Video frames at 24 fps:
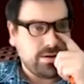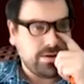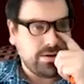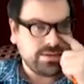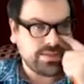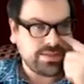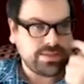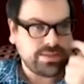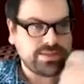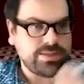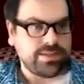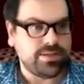are
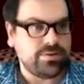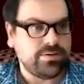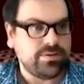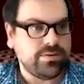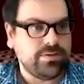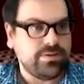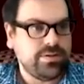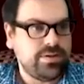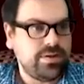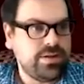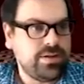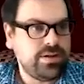
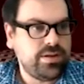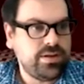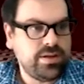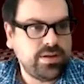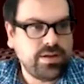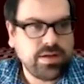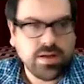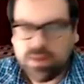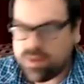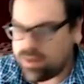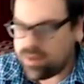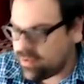still
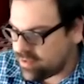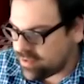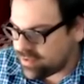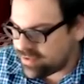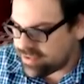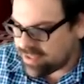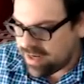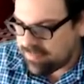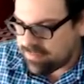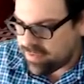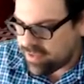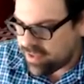the
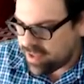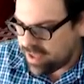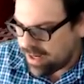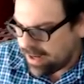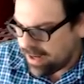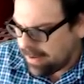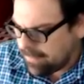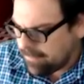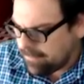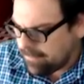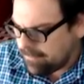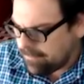same
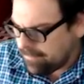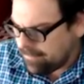thing.